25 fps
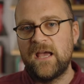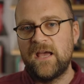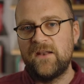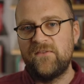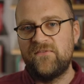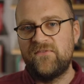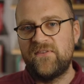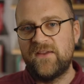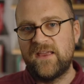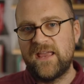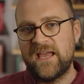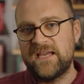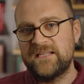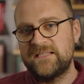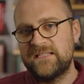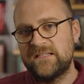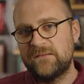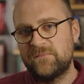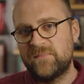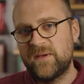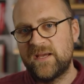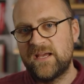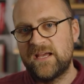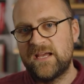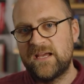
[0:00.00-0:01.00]
and forgetting
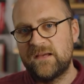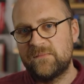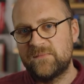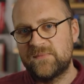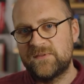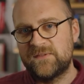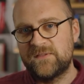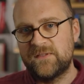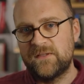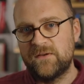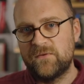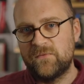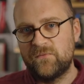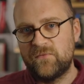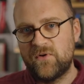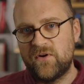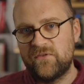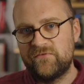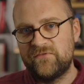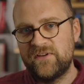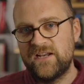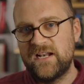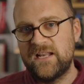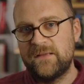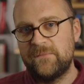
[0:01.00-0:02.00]
perhaps that
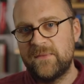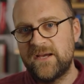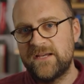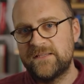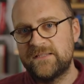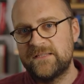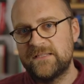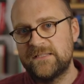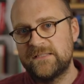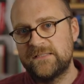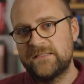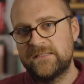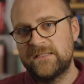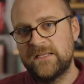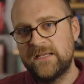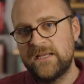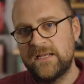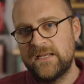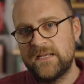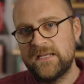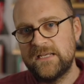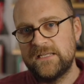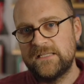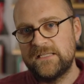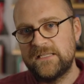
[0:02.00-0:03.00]
what really matters
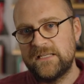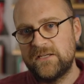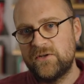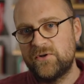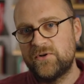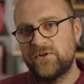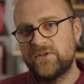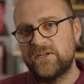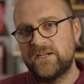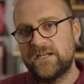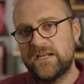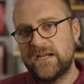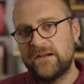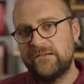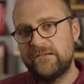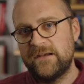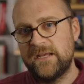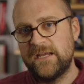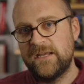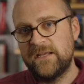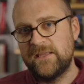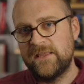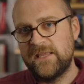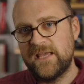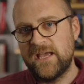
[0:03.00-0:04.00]
is the
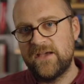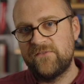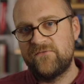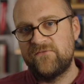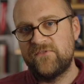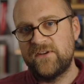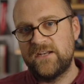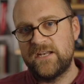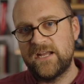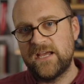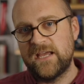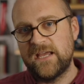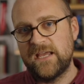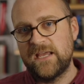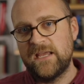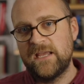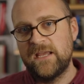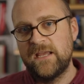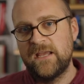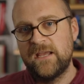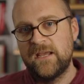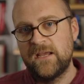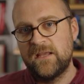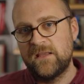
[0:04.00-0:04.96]
ordinary, the everyday,